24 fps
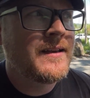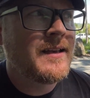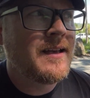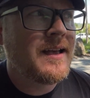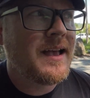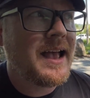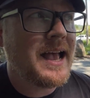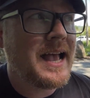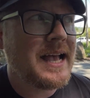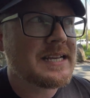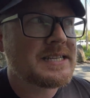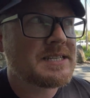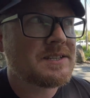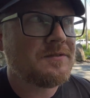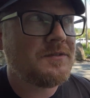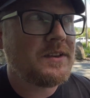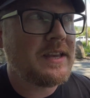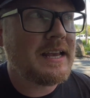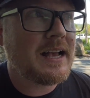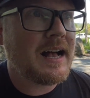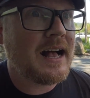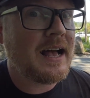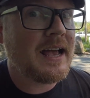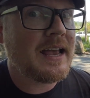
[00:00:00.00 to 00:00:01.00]

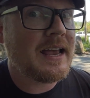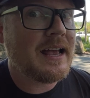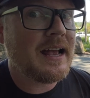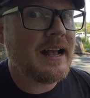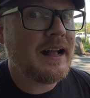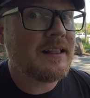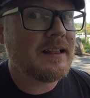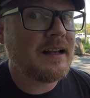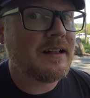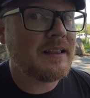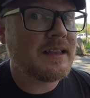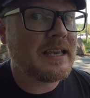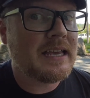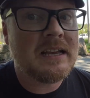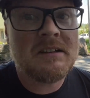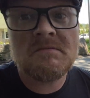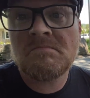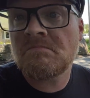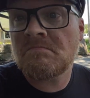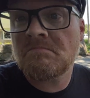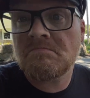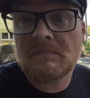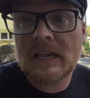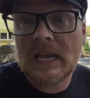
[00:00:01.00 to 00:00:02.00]
Zionsville,
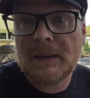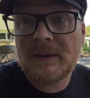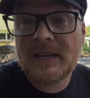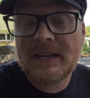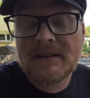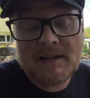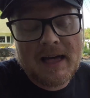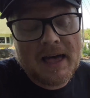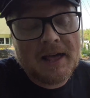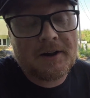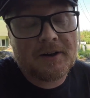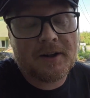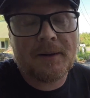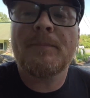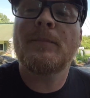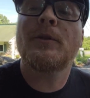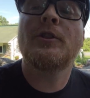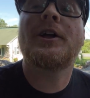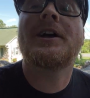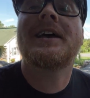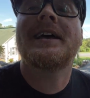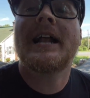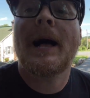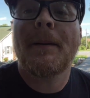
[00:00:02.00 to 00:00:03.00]
maybe? I don't know.
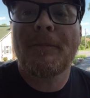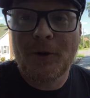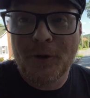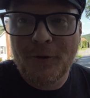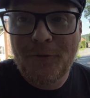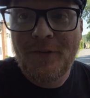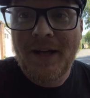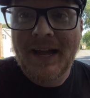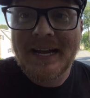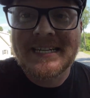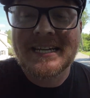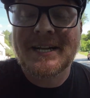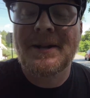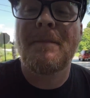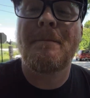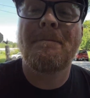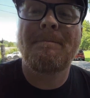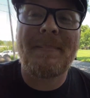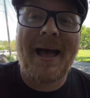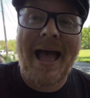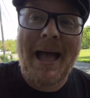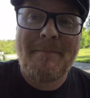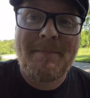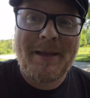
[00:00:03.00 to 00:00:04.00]
Look it up. You'll find it.
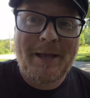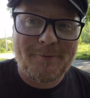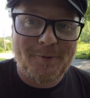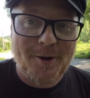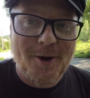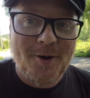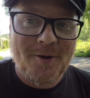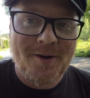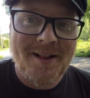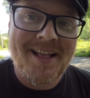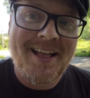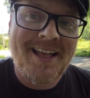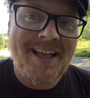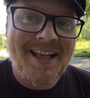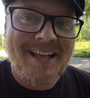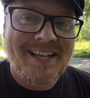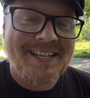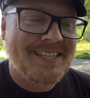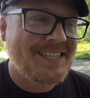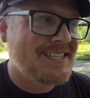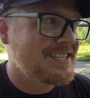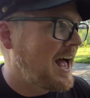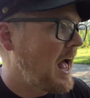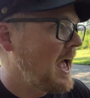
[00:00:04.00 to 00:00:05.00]
Batman Road,
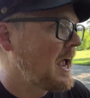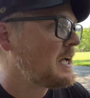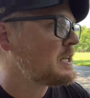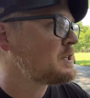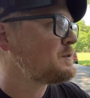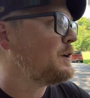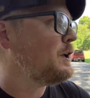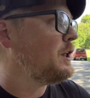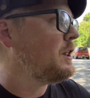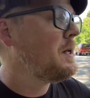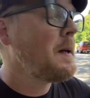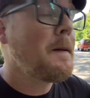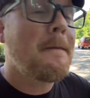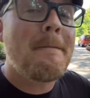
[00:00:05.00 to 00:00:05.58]
Zionsville,